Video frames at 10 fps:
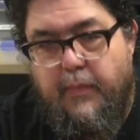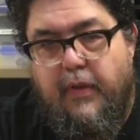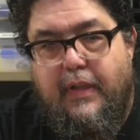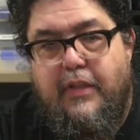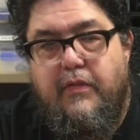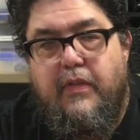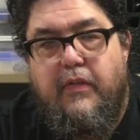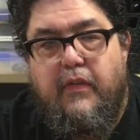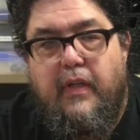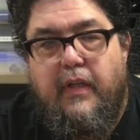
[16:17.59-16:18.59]
I built each of
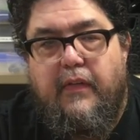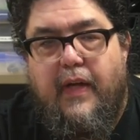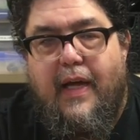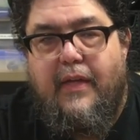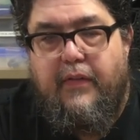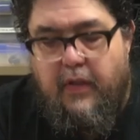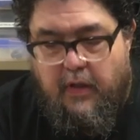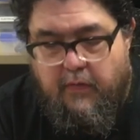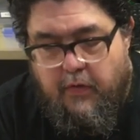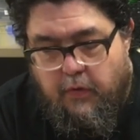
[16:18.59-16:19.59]
these things as
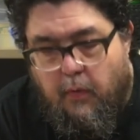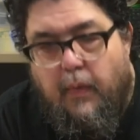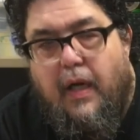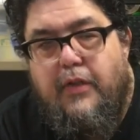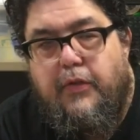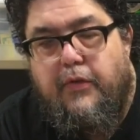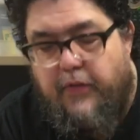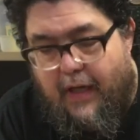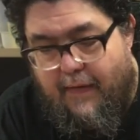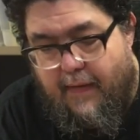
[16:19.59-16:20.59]
individual
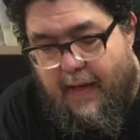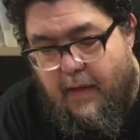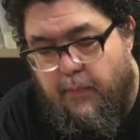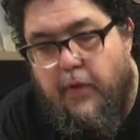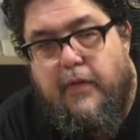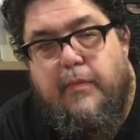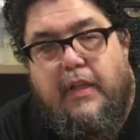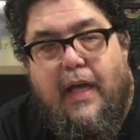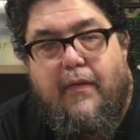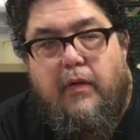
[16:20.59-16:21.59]
modules and then put them
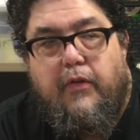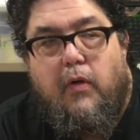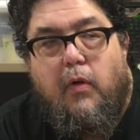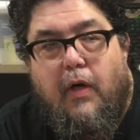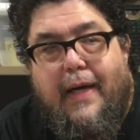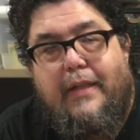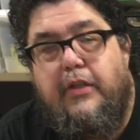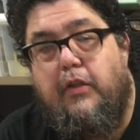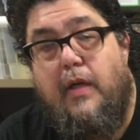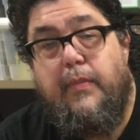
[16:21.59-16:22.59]
together as a whole. I
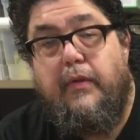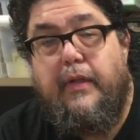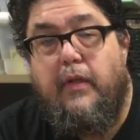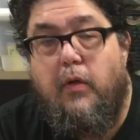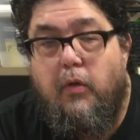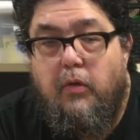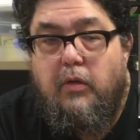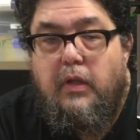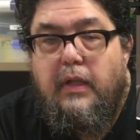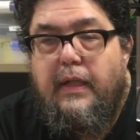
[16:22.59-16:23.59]
actually tried building the
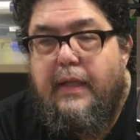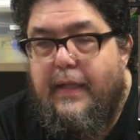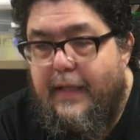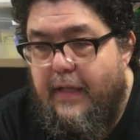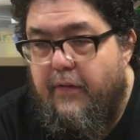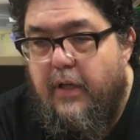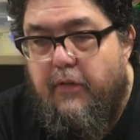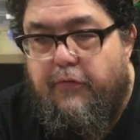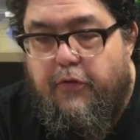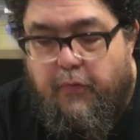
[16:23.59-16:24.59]
whole in a, in
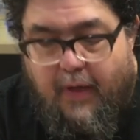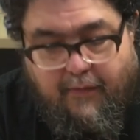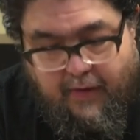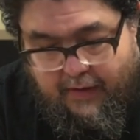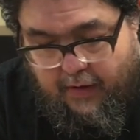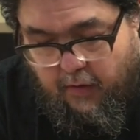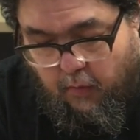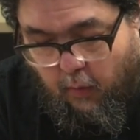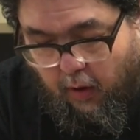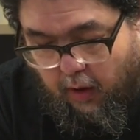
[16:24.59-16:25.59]
a first rev that
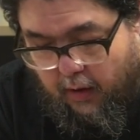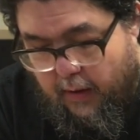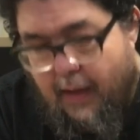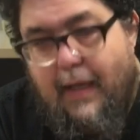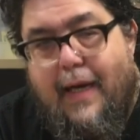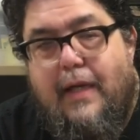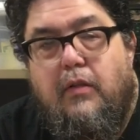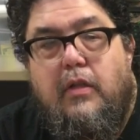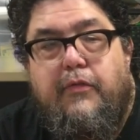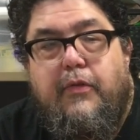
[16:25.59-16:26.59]
didn't work. And I
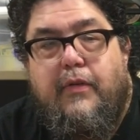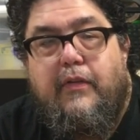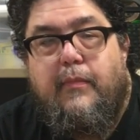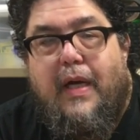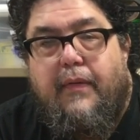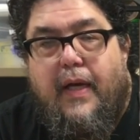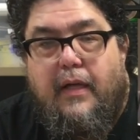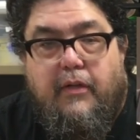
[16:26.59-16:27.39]
learned a few things about that.